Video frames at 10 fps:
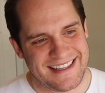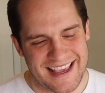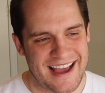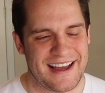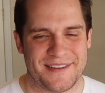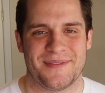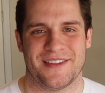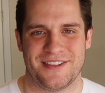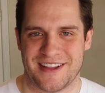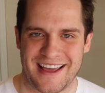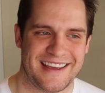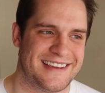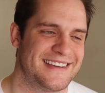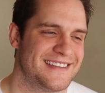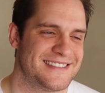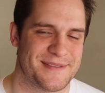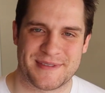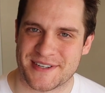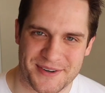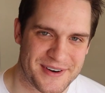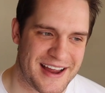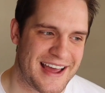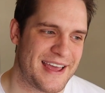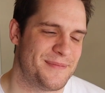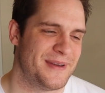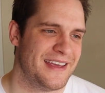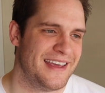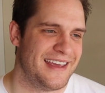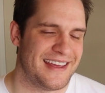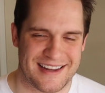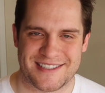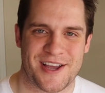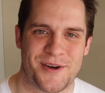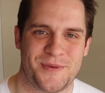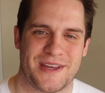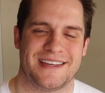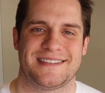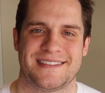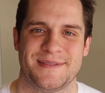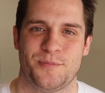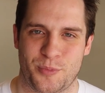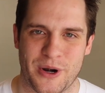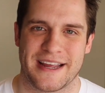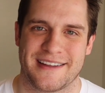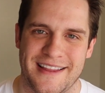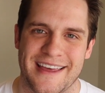yeah, like, subscribe, and as always, break a